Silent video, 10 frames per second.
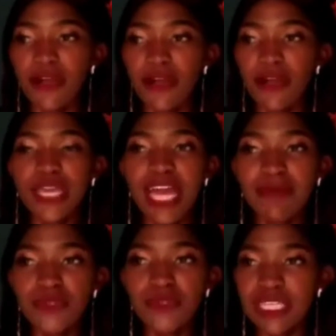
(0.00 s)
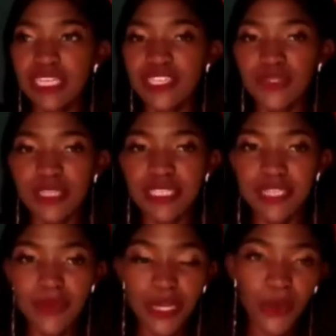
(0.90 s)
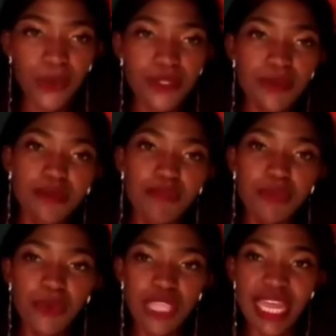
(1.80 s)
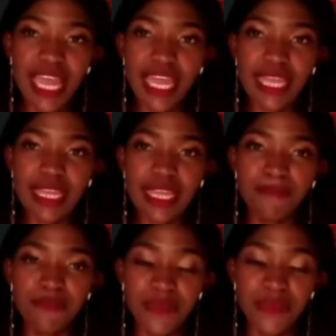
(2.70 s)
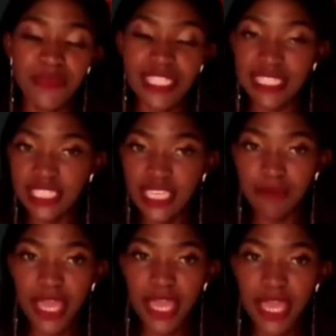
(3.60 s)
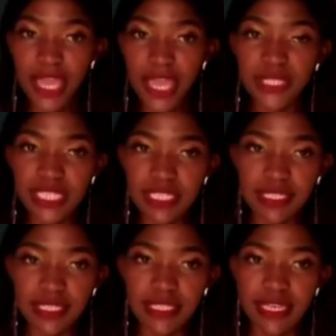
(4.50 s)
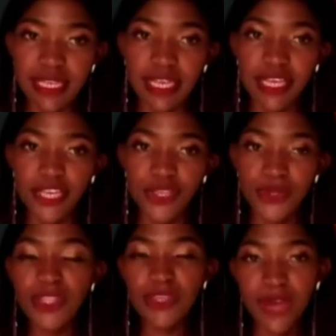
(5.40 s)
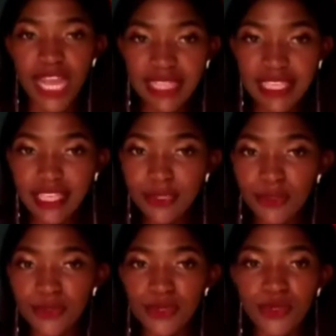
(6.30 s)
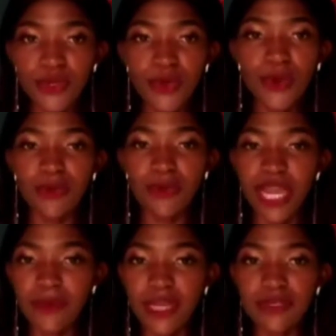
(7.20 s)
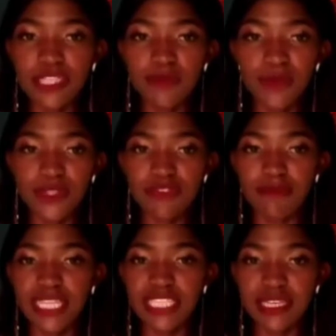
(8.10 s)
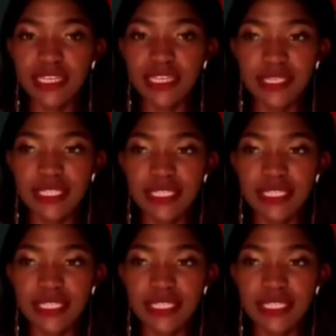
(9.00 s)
When we come to industries, this one calls on people that are in decision making positions. You know the right thing to do, you know the right way to dispose of materials.